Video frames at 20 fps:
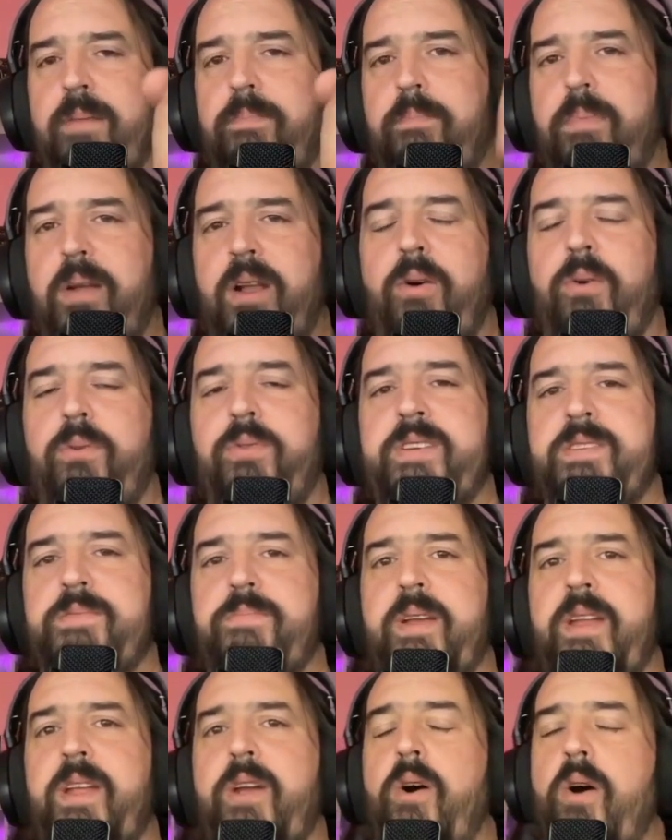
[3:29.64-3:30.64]
below this
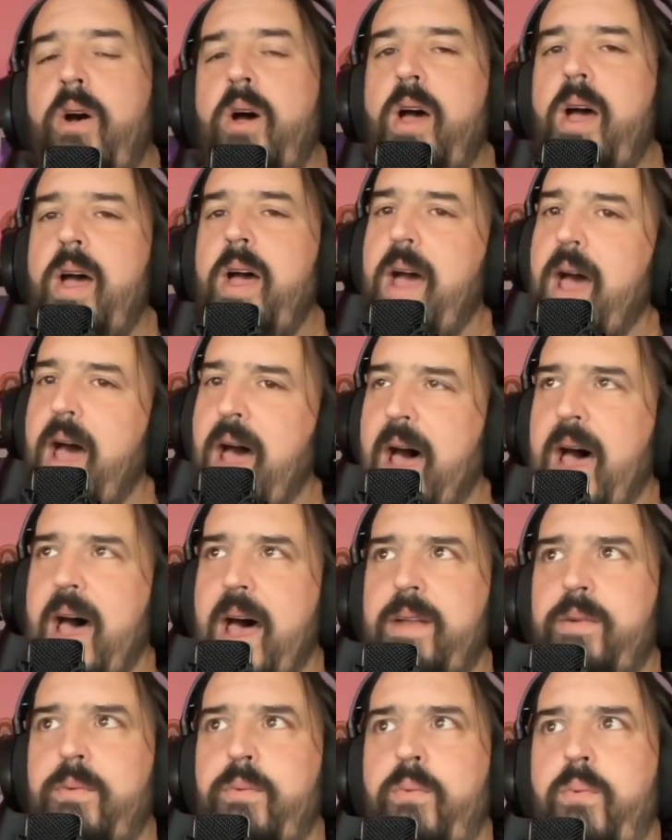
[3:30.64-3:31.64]
video,
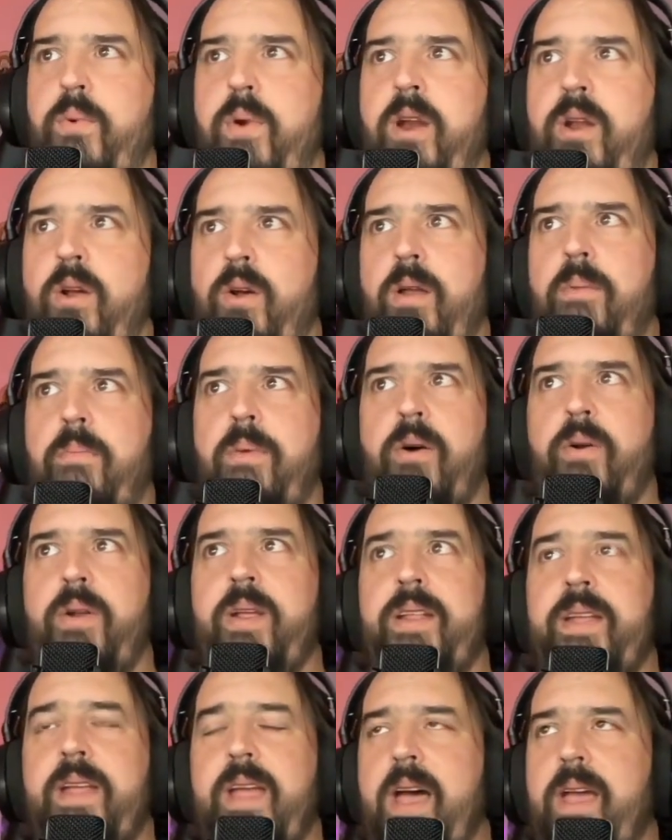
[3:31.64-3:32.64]
and read all about
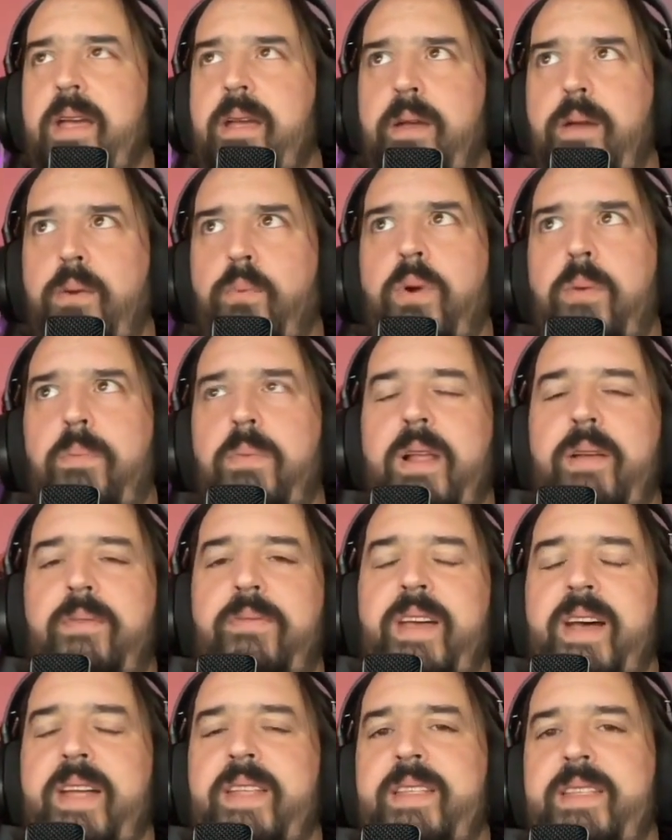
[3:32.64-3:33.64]
it. We believe
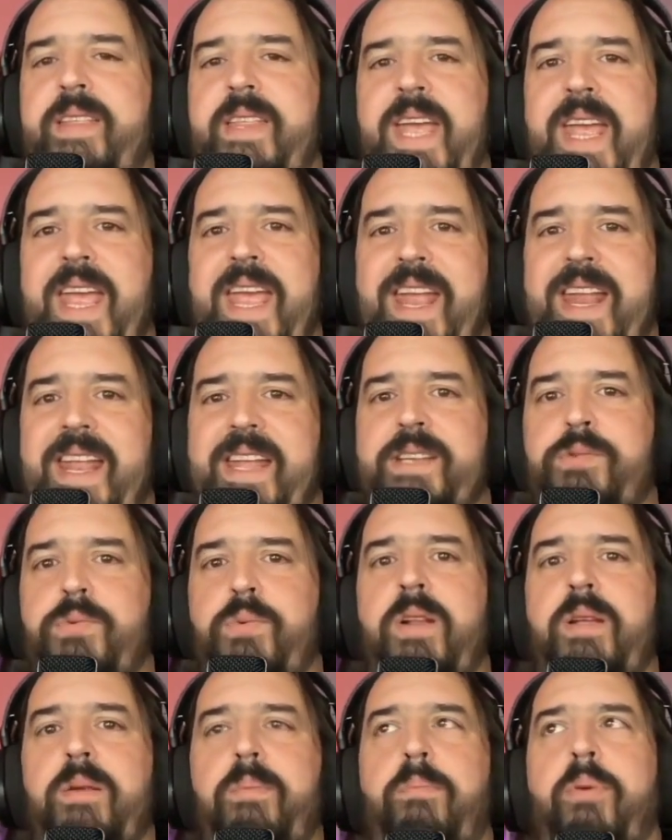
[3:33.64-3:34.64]
that it is
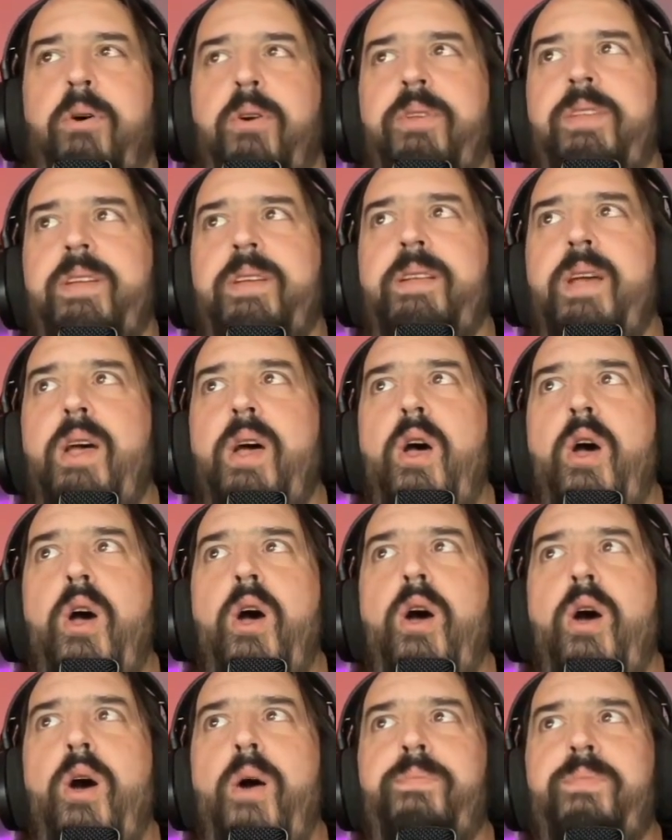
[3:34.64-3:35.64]
really important.
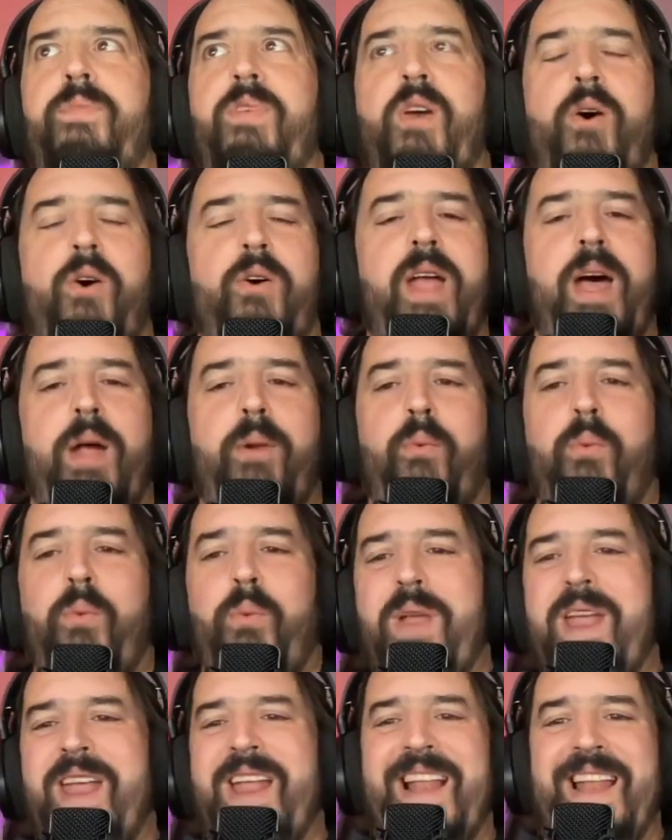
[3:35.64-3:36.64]
On a
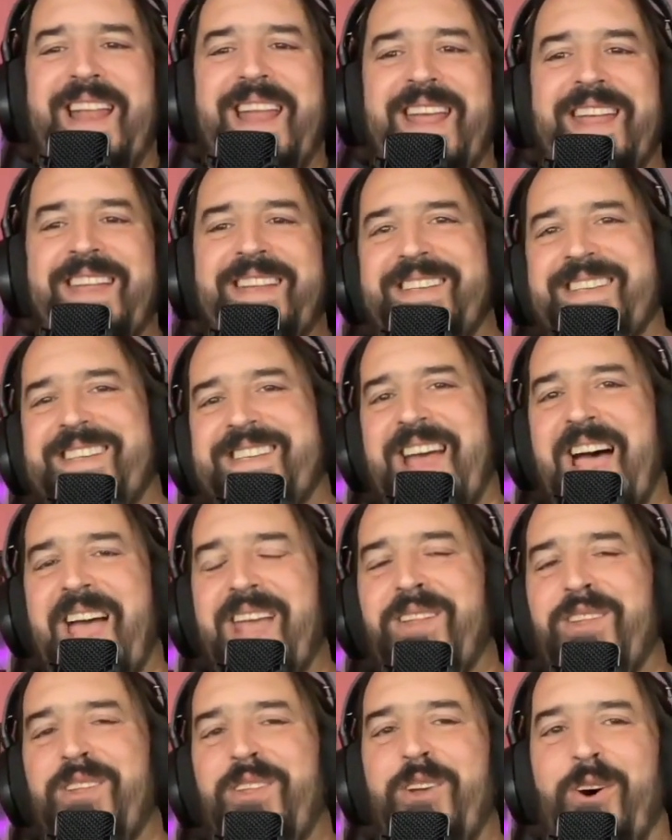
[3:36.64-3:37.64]

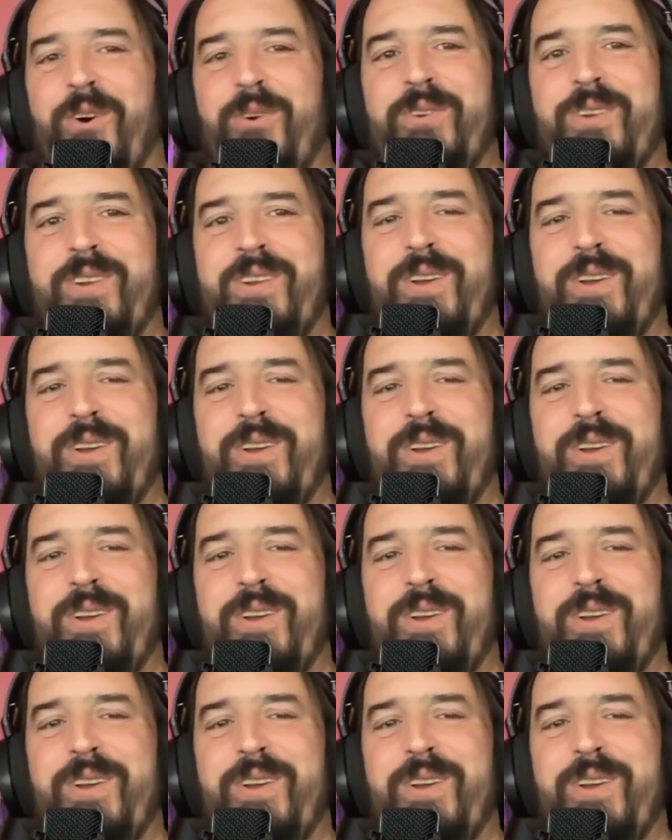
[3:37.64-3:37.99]
side note,